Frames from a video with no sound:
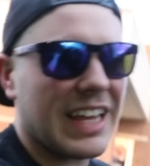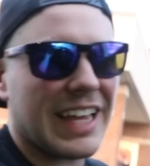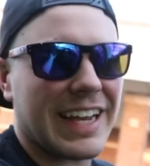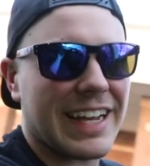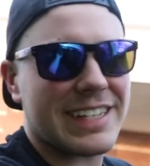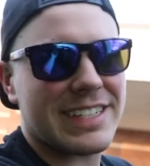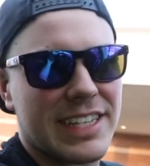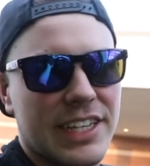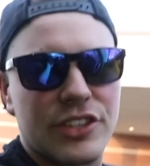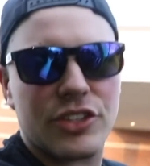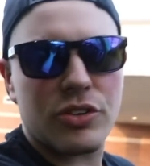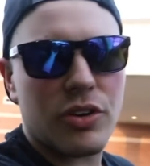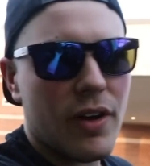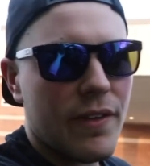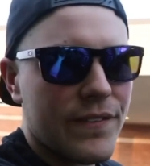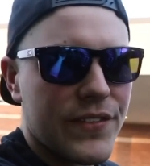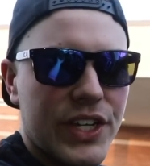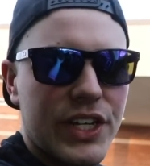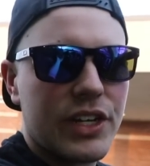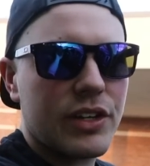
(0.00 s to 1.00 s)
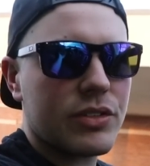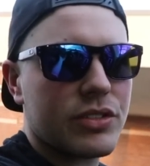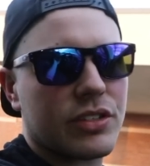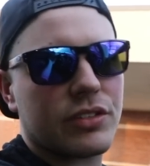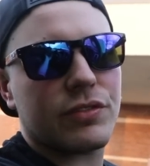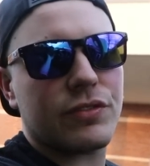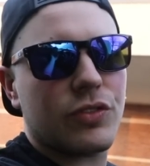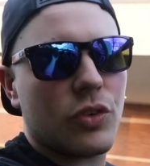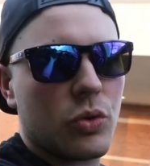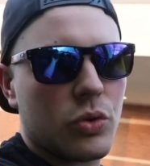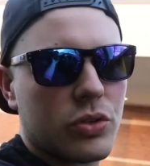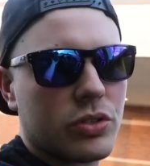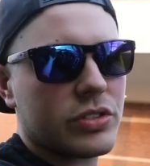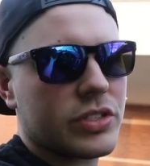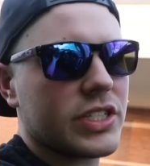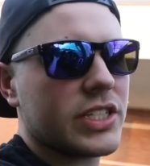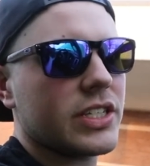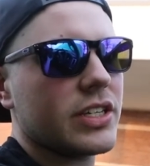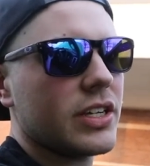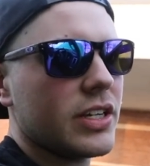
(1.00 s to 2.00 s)
Like I said, there are videos of
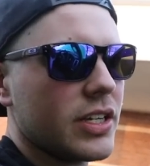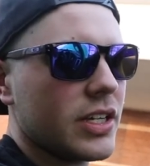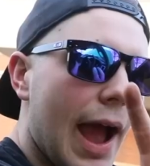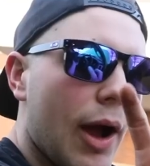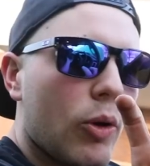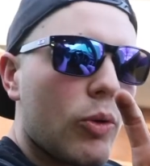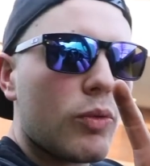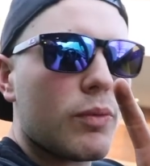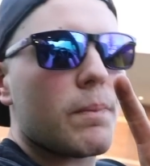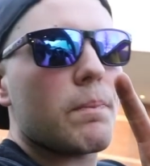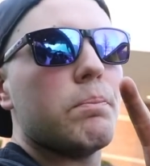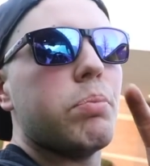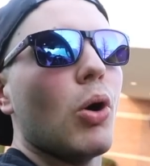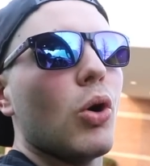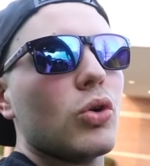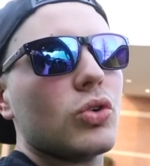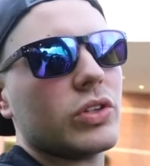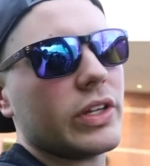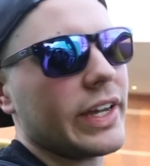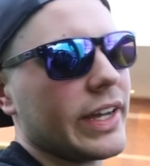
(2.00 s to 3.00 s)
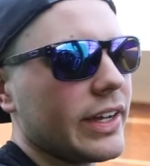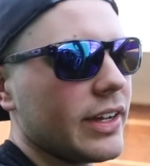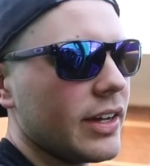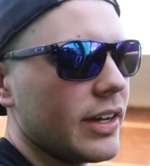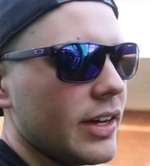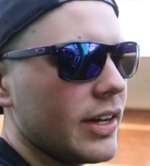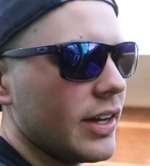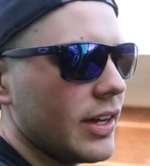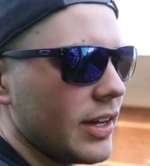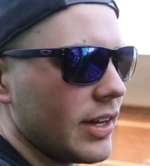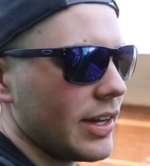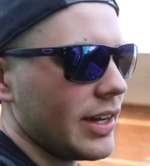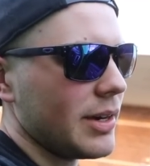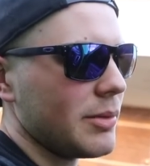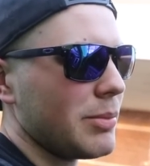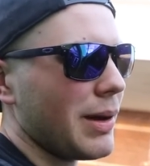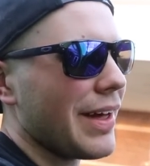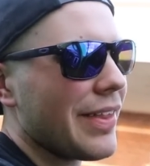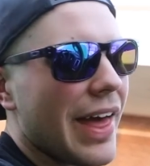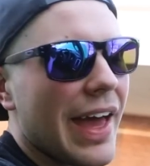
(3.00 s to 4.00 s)
Fords out pulling,
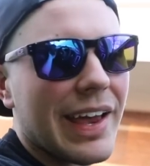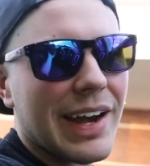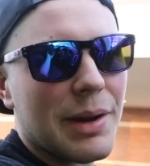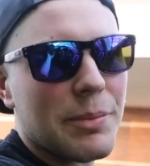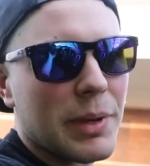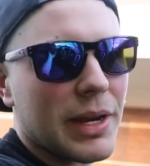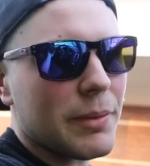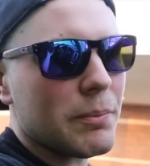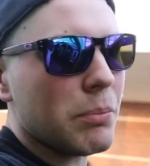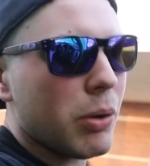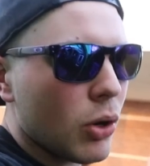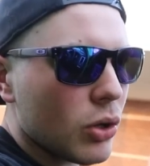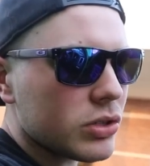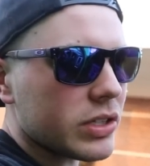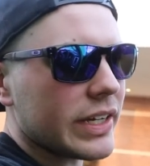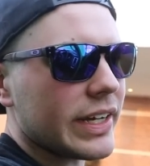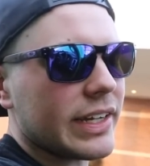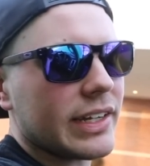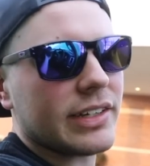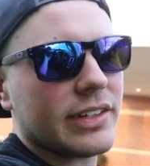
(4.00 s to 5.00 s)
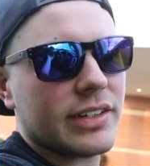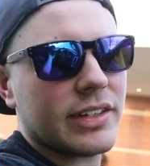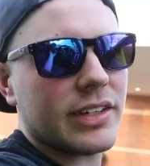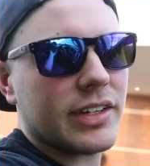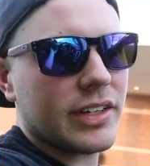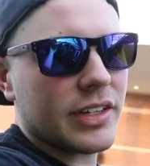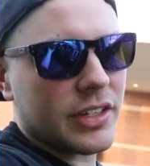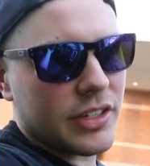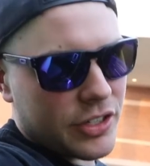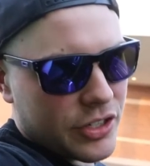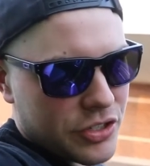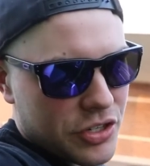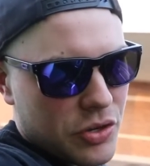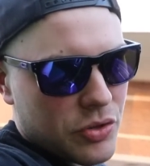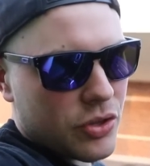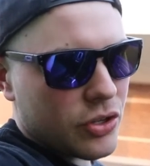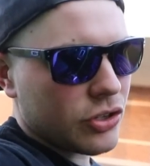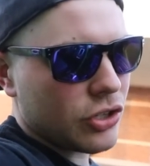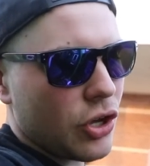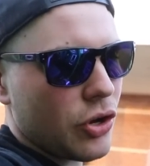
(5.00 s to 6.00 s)
and by that I mean pulling, you know,
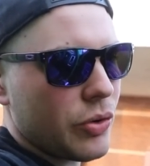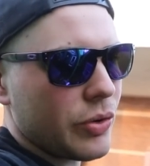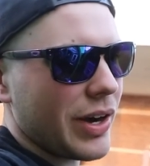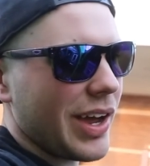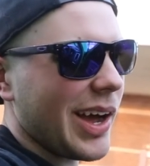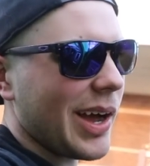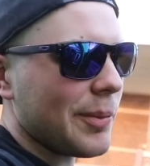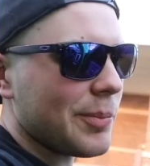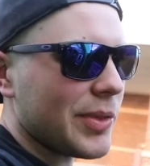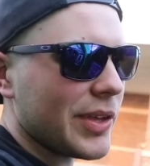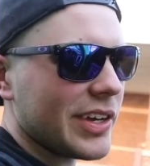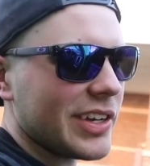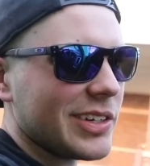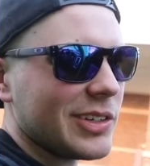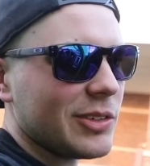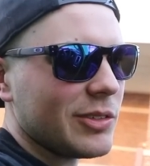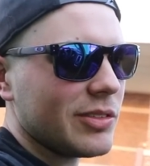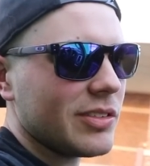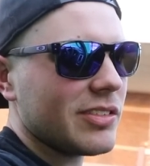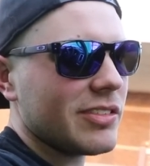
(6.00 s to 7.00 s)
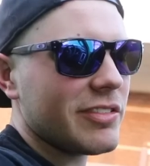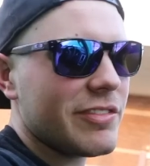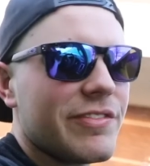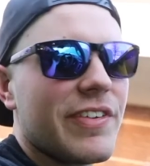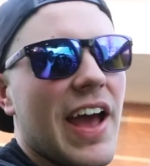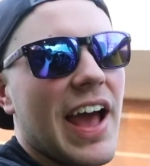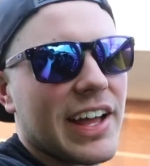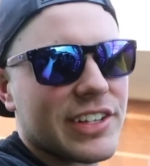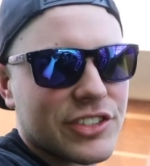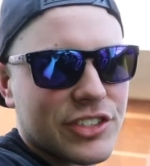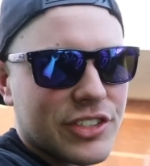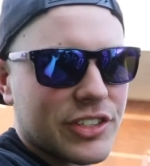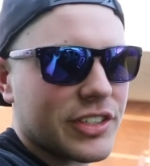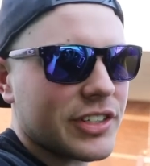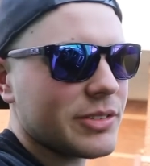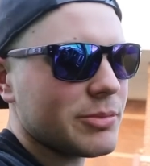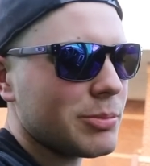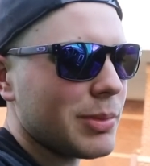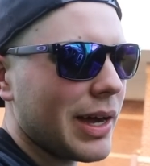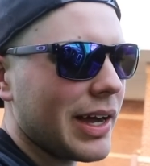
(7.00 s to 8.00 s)
the load up the hill
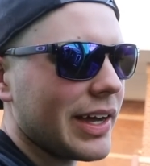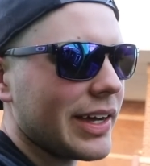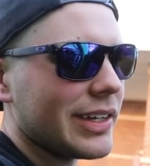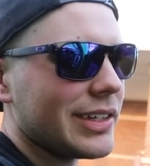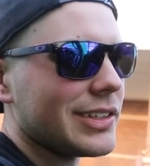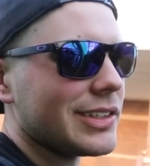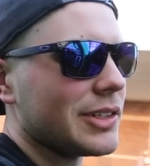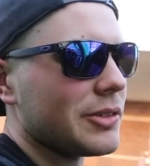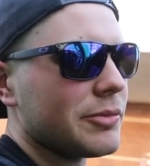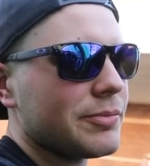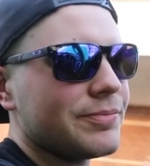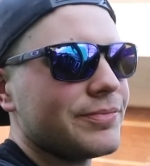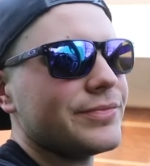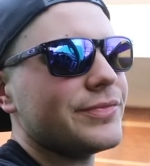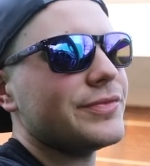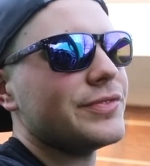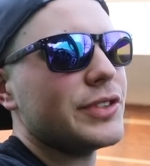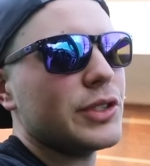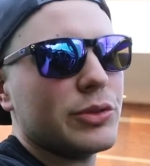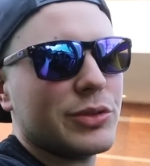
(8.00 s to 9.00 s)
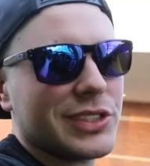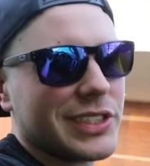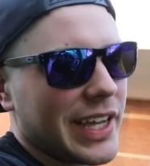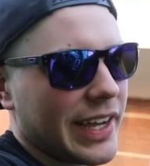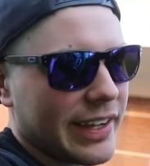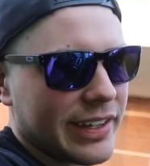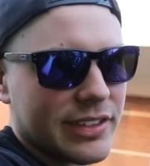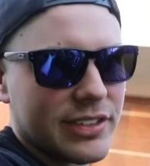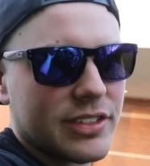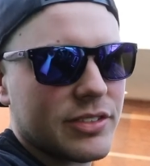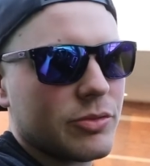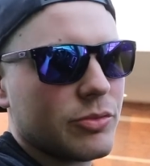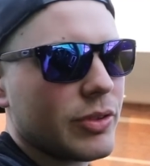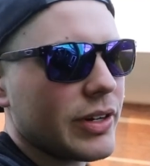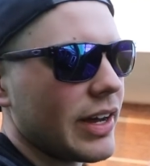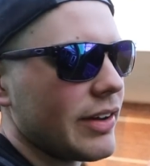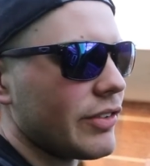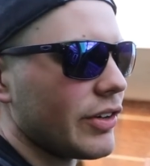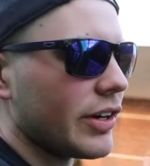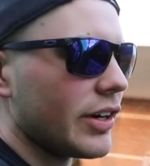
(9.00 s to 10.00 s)
faster by, you know, a few seconds,
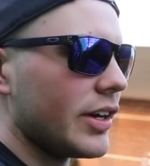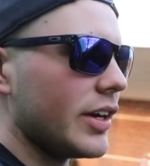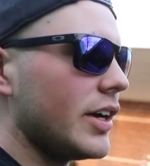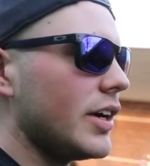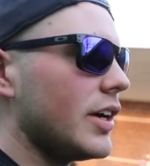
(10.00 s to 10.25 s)
whatever.